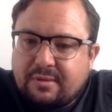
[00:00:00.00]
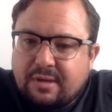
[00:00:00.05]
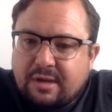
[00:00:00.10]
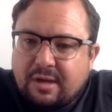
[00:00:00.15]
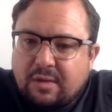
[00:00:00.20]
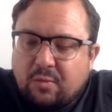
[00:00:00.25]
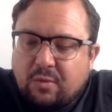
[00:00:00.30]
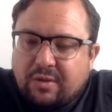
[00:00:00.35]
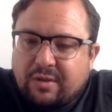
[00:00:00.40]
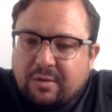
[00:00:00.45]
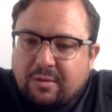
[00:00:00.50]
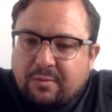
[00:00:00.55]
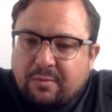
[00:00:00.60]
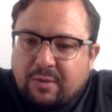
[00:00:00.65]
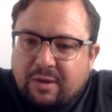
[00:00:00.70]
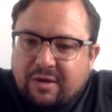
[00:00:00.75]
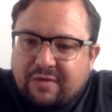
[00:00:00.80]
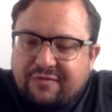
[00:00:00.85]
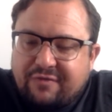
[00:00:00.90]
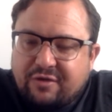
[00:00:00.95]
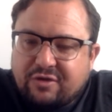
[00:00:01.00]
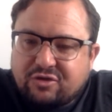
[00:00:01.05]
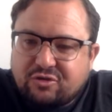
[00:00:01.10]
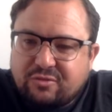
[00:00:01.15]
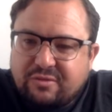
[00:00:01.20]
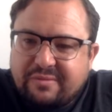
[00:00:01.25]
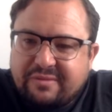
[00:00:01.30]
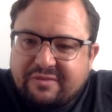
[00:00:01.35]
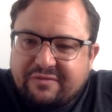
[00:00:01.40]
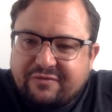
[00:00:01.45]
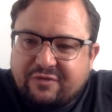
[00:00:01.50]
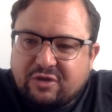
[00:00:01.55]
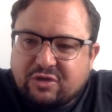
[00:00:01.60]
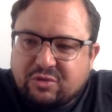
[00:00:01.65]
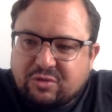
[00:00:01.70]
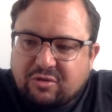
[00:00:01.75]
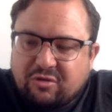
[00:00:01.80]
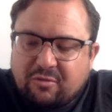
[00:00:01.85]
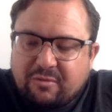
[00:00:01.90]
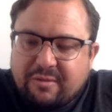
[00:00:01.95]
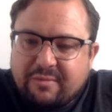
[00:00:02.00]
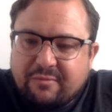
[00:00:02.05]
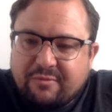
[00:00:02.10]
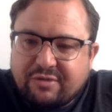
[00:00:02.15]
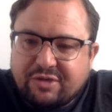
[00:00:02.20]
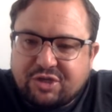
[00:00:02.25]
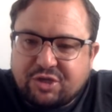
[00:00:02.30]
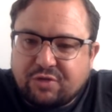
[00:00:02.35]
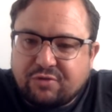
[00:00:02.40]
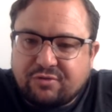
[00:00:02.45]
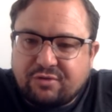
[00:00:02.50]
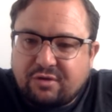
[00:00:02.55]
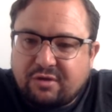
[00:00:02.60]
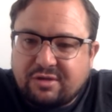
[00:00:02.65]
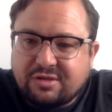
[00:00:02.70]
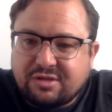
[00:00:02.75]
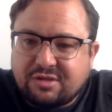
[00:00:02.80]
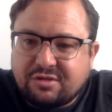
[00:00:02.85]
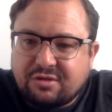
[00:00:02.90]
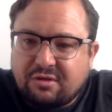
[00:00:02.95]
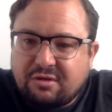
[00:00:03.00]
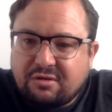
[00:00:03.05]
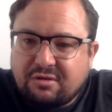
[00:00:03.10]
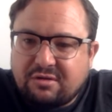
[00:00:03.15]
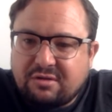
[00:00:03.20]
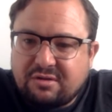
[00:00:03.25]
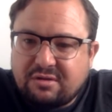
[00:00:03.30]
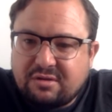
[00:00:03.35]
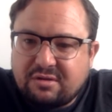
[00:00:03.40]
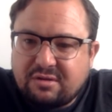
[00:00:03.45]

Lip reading: When I first remember, the first one I remember is John Dock, is the Dock.